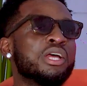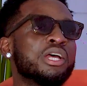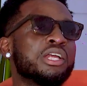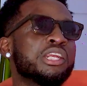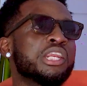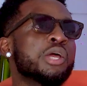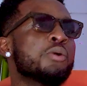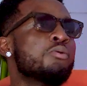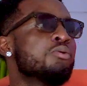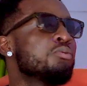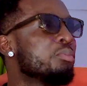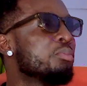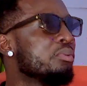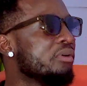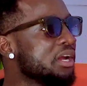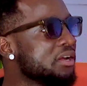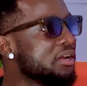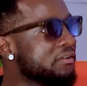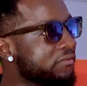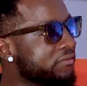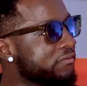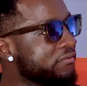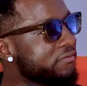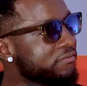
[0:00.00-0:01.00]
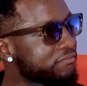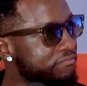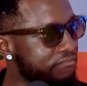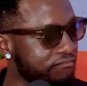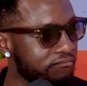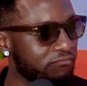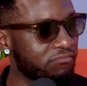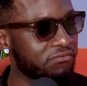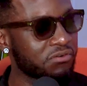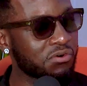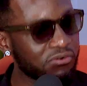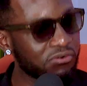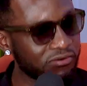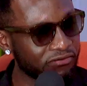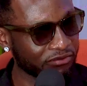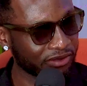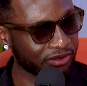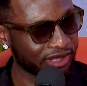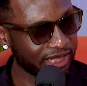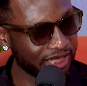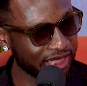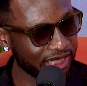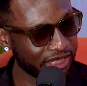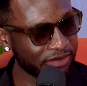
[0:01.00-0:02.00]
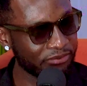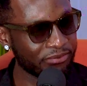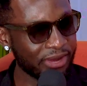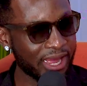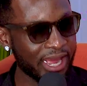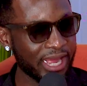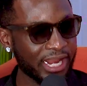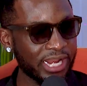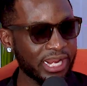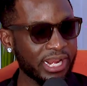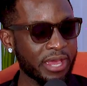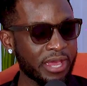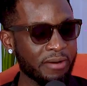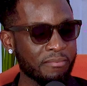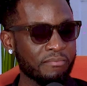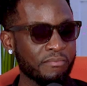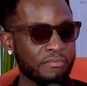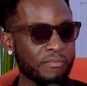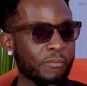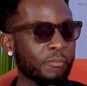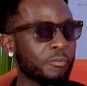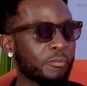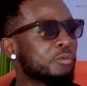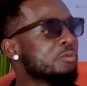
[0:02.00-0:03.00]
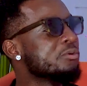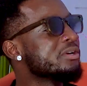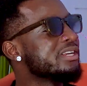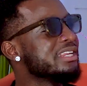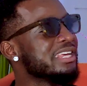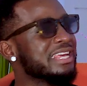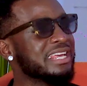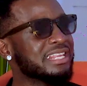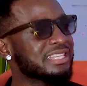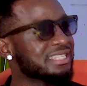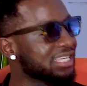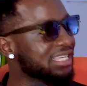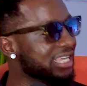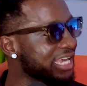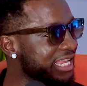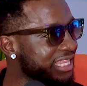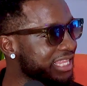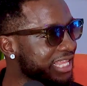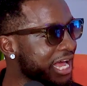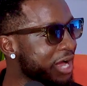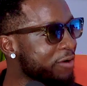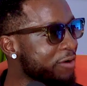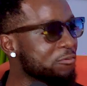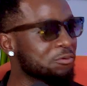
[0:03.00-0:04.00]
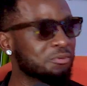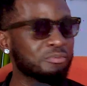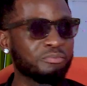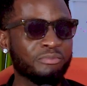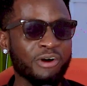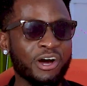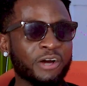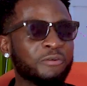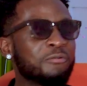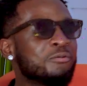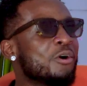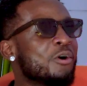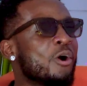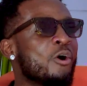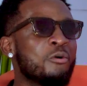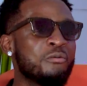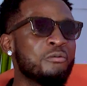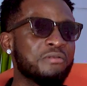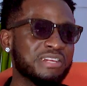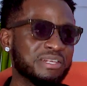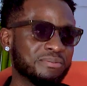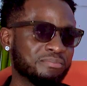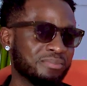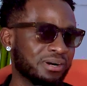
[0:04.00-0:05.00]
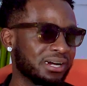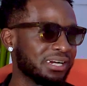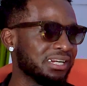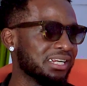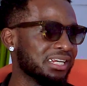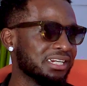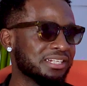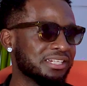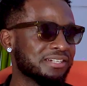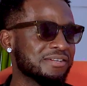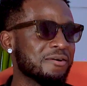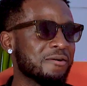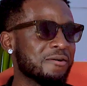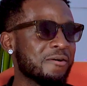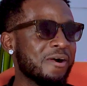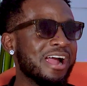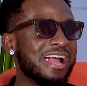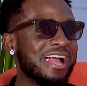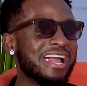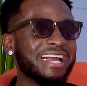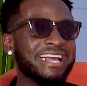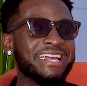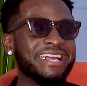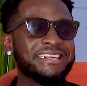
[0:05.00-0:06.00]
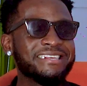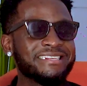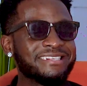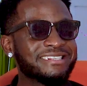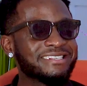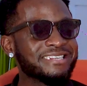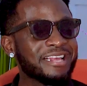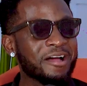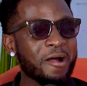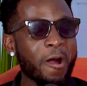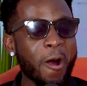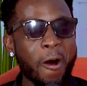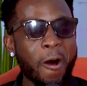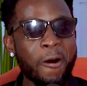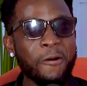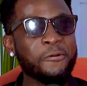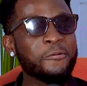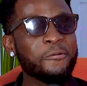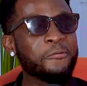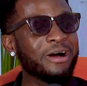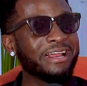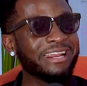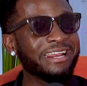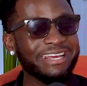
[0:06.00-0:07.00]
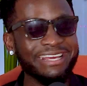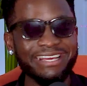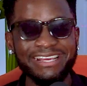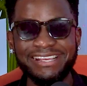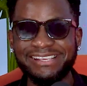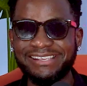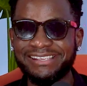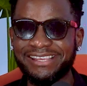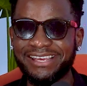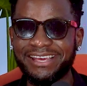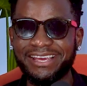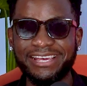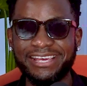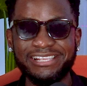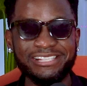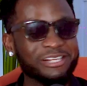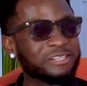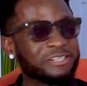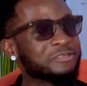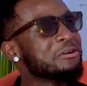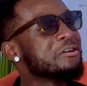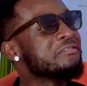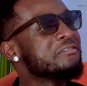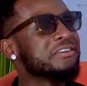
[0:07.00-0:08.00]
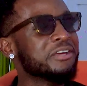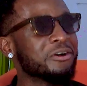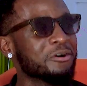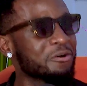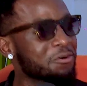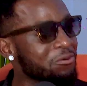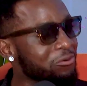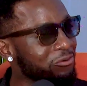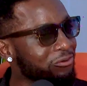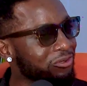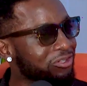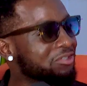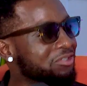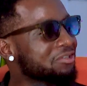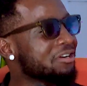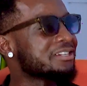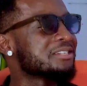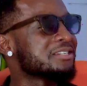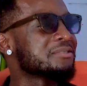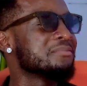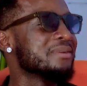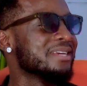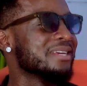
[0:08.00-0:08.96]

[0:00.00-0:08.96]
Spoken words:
they would bring food for him, and we would eat together. We would bond. We're always bonding. So his Uncle Wale is a 12-year-old. Trust me.